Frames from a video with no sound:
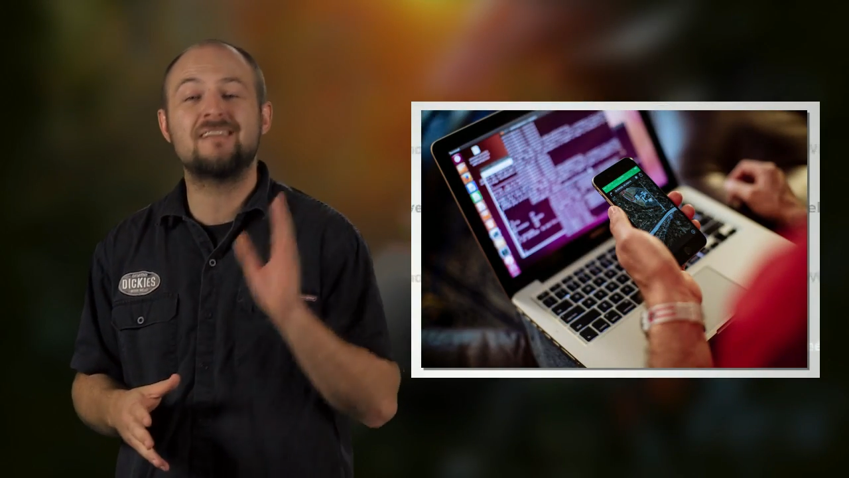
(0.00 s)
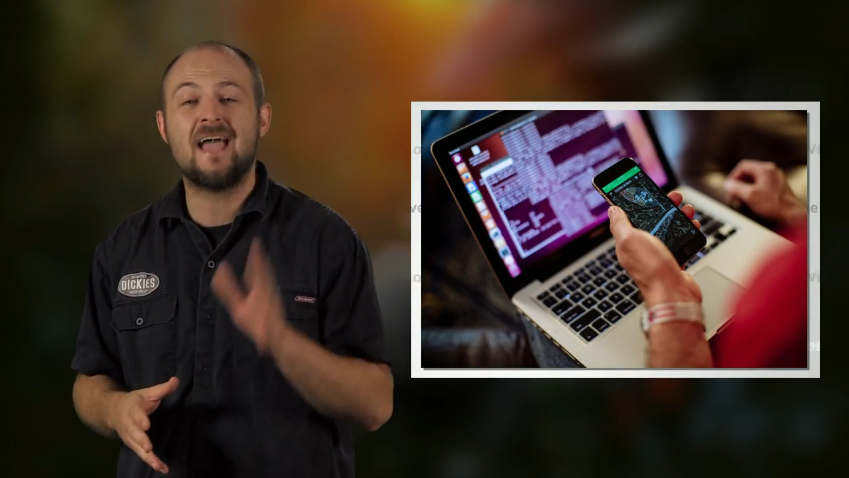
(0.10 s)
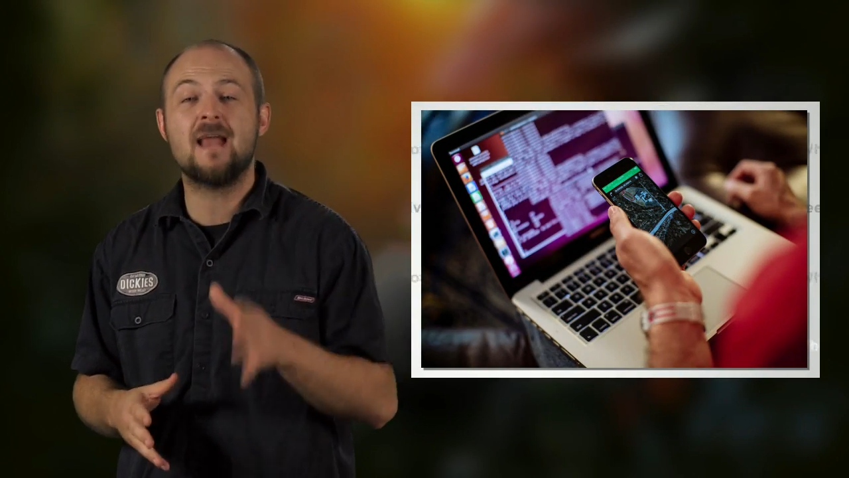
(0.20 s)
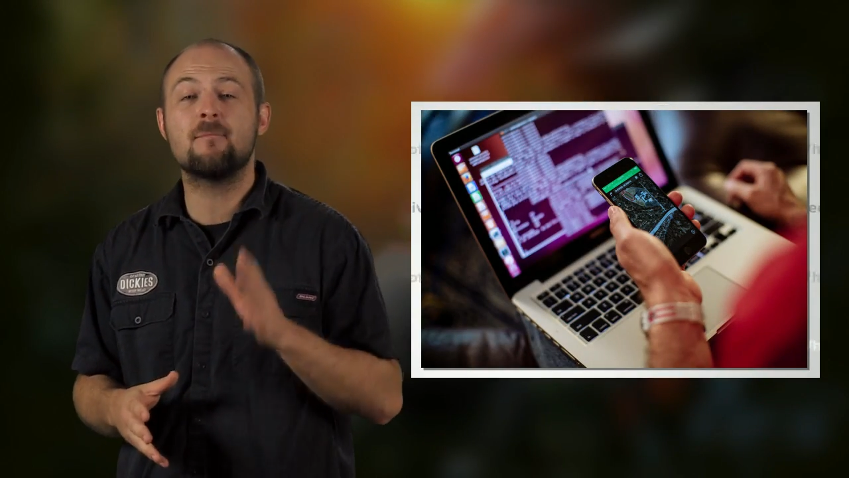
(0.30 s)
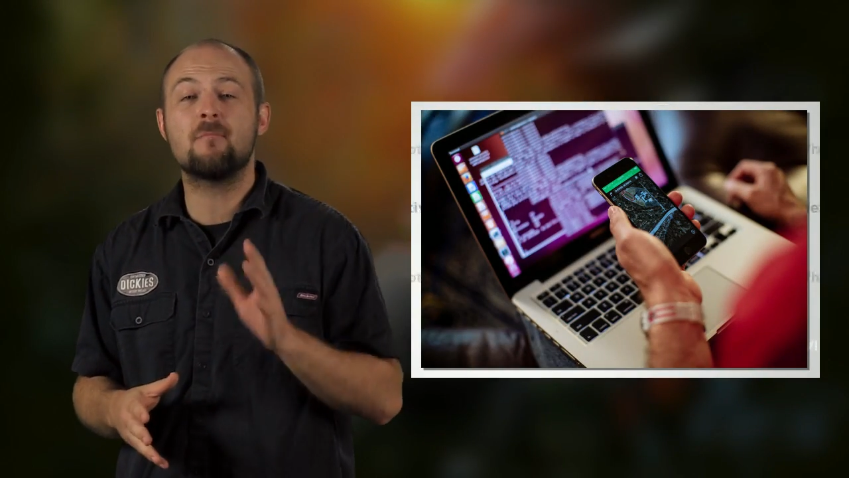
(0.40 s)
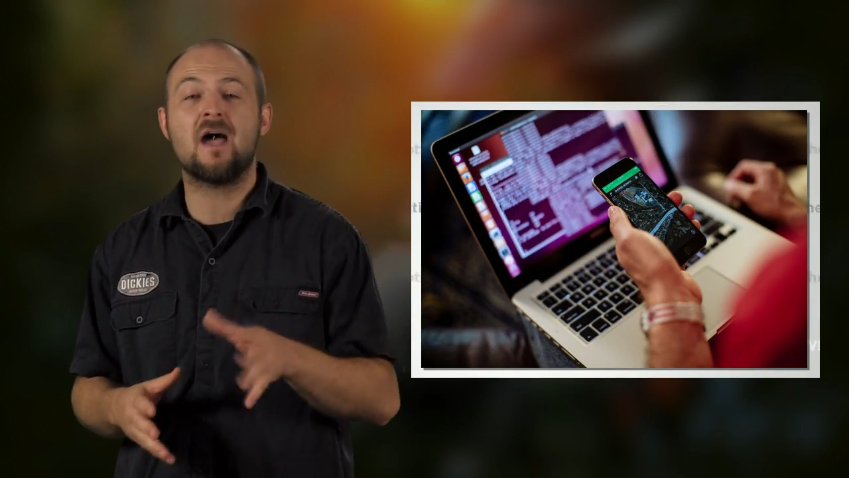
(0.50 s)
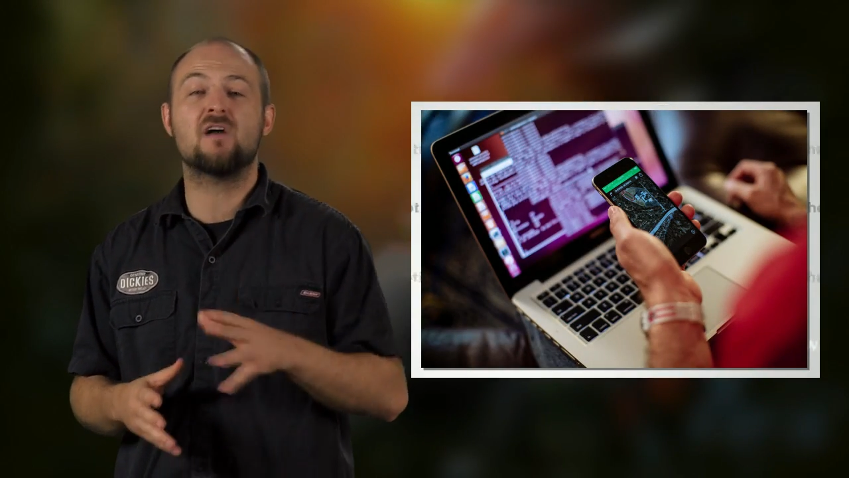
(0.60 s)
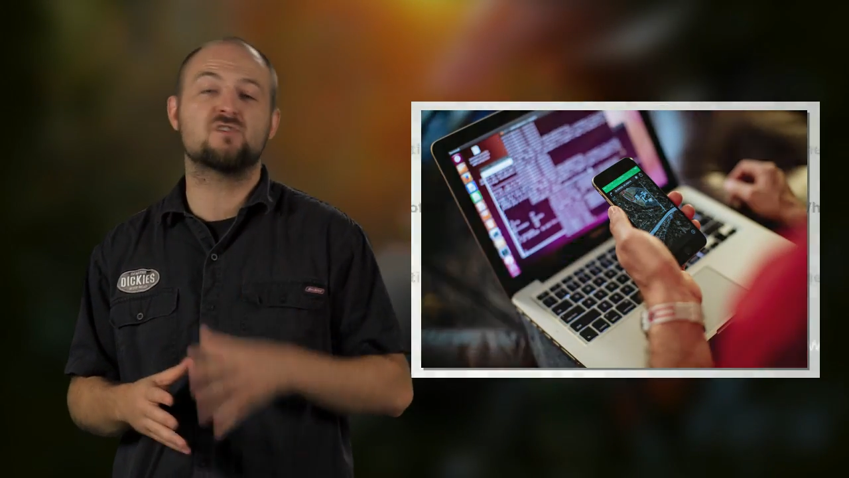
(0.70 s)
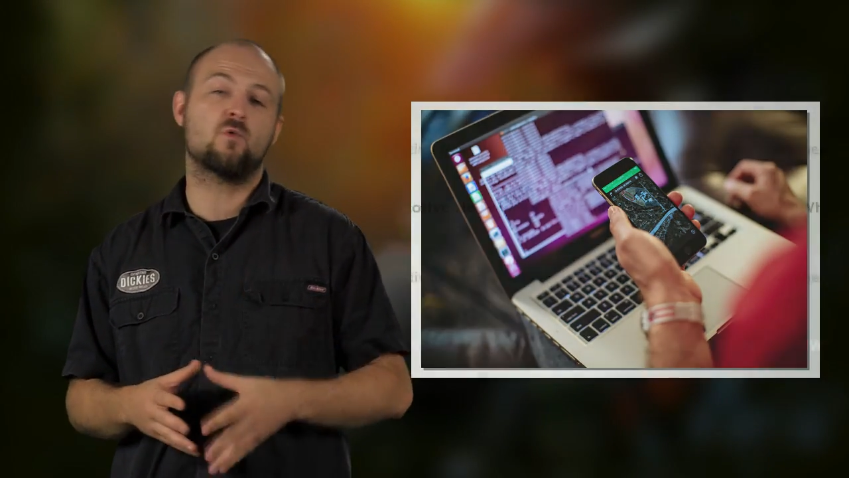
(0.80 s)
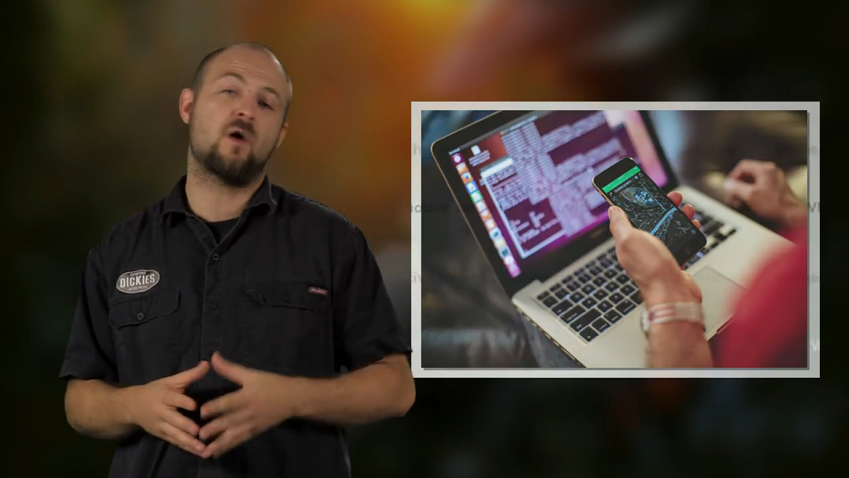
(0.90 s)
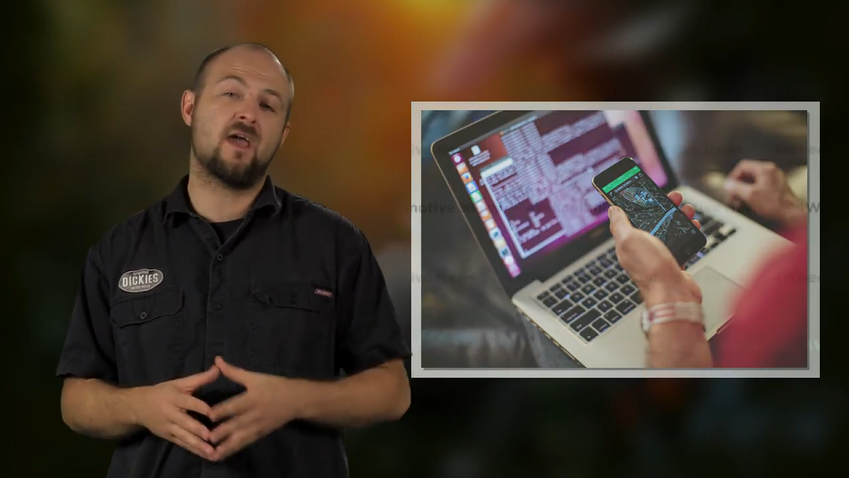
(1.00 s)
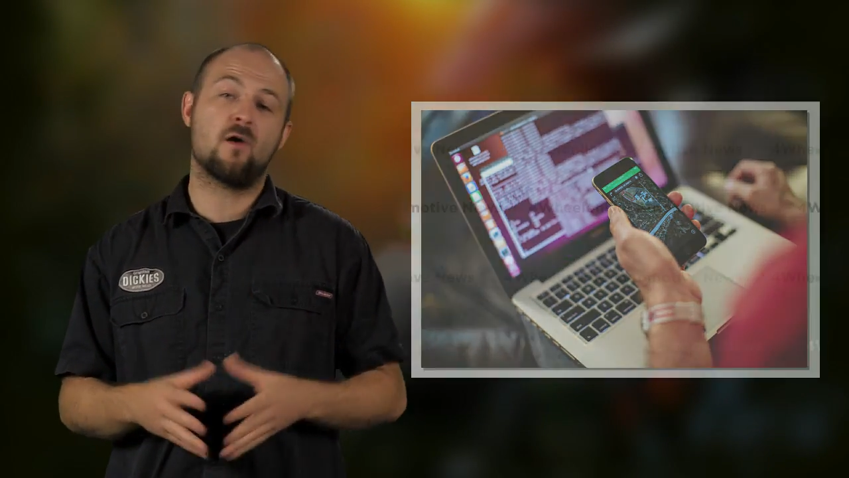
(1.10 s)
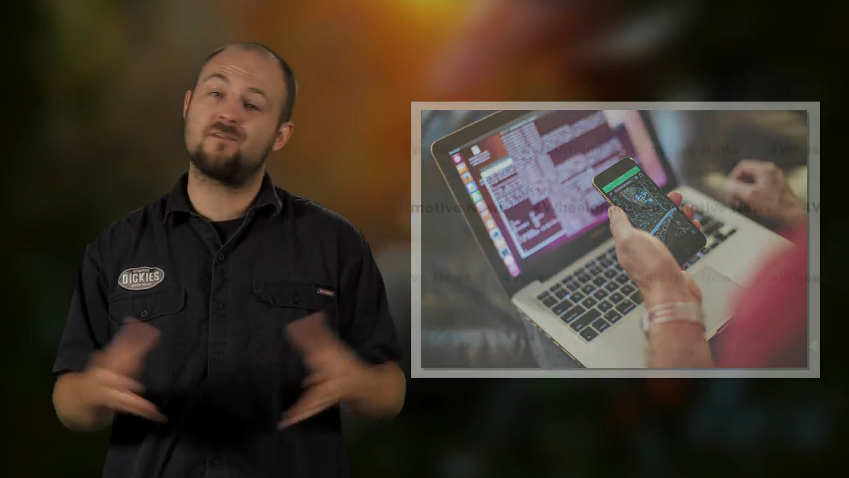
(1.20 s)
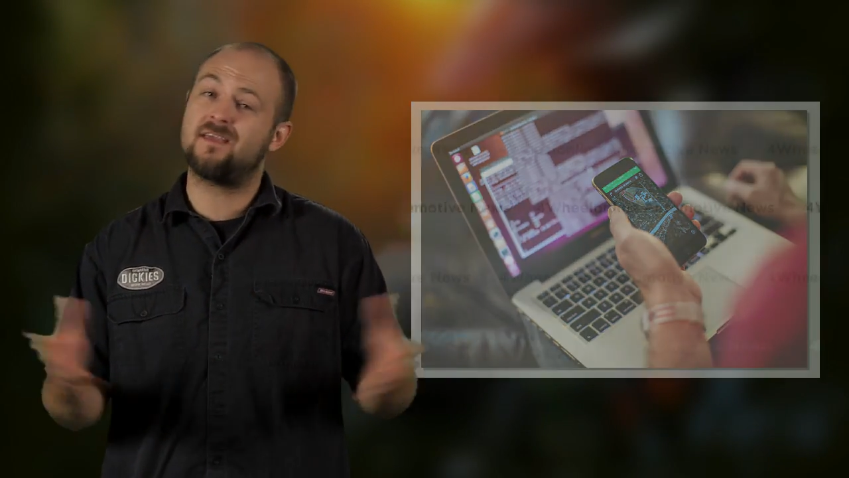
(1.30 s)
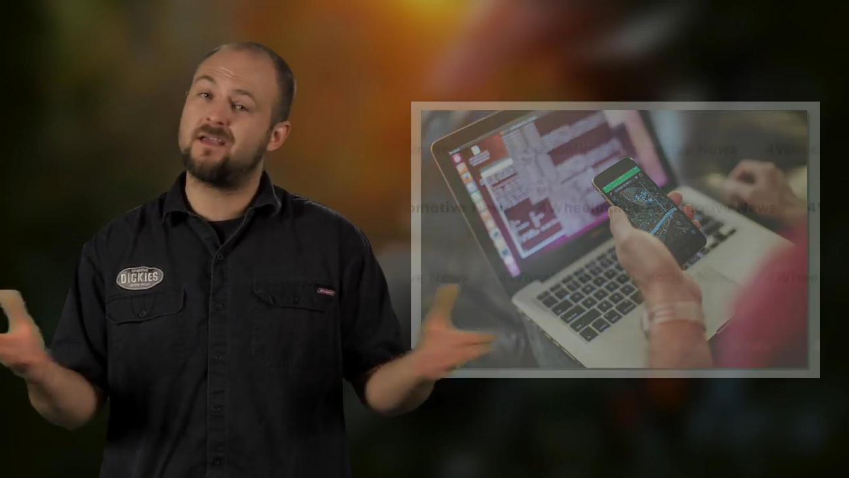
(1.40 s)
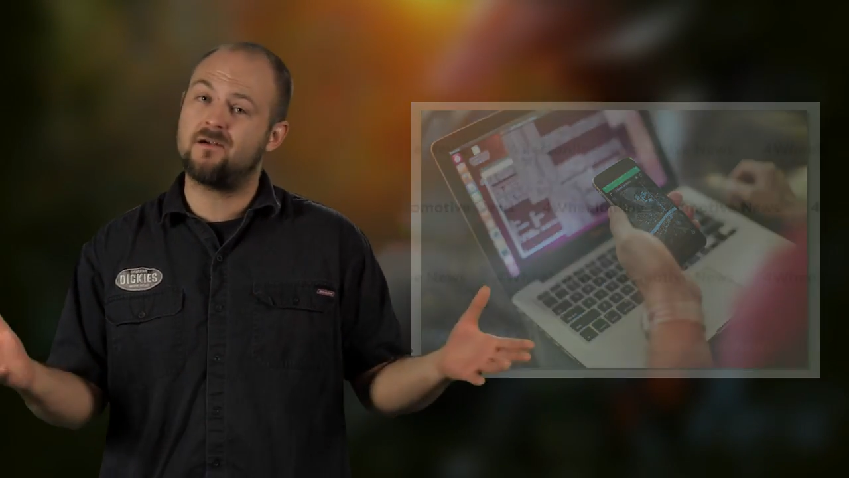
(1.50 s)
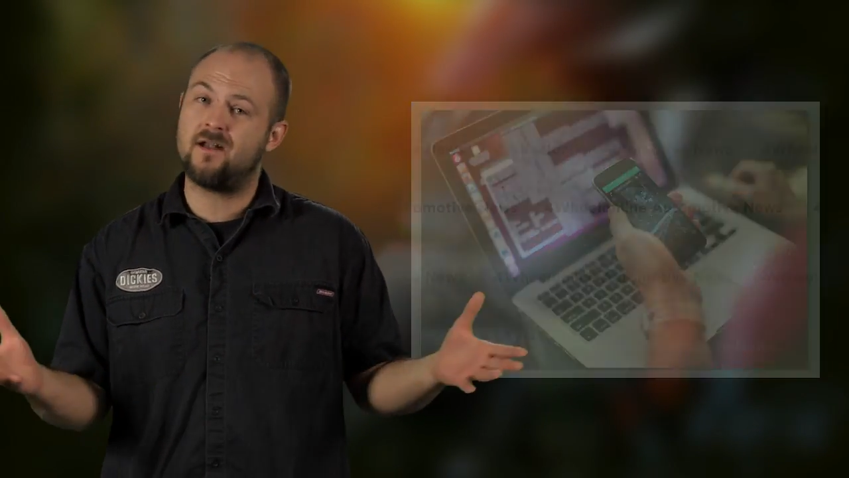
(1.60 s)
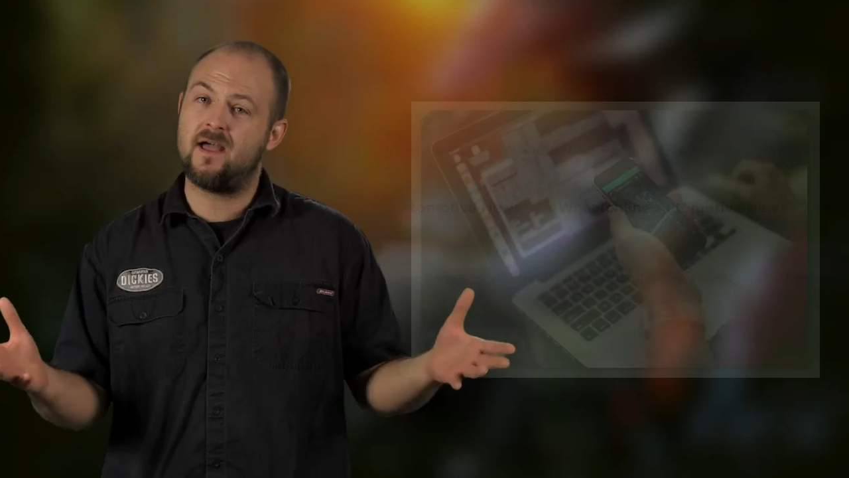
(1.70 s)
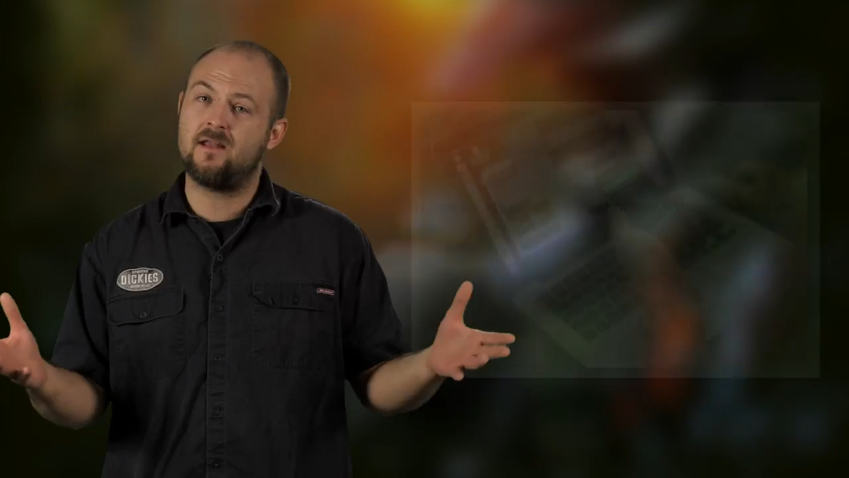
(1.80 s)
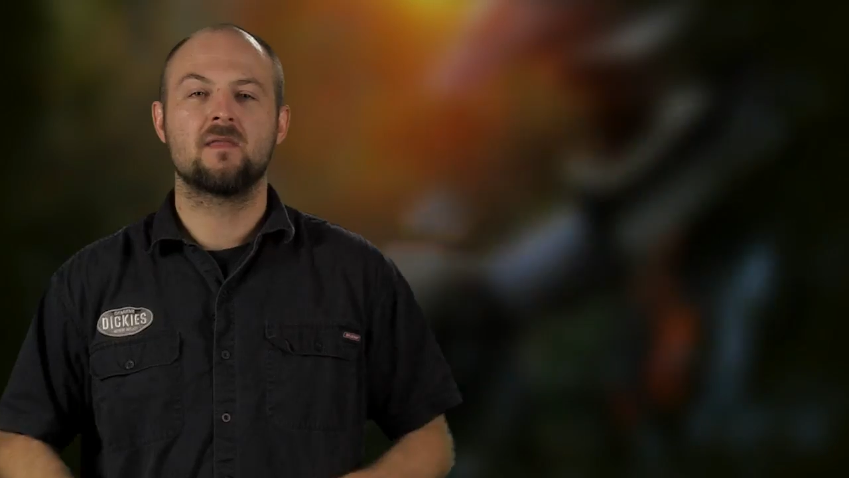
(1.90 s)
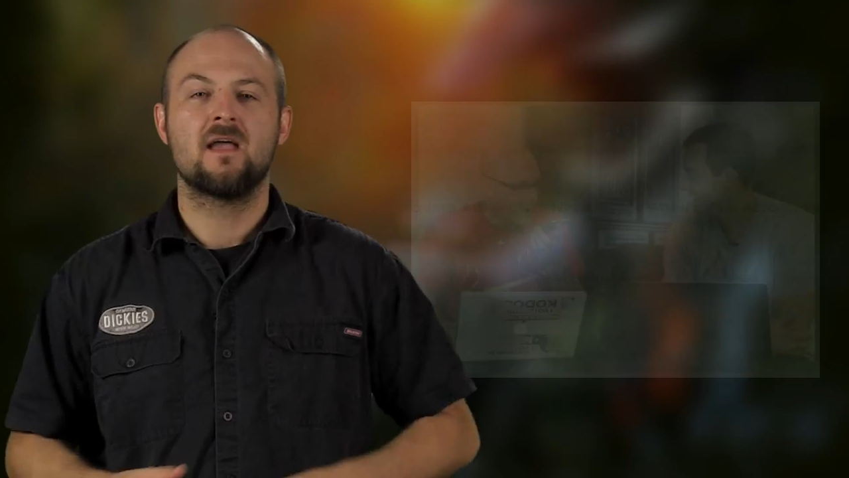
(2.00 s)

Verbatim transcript: 10 miles away over the internet.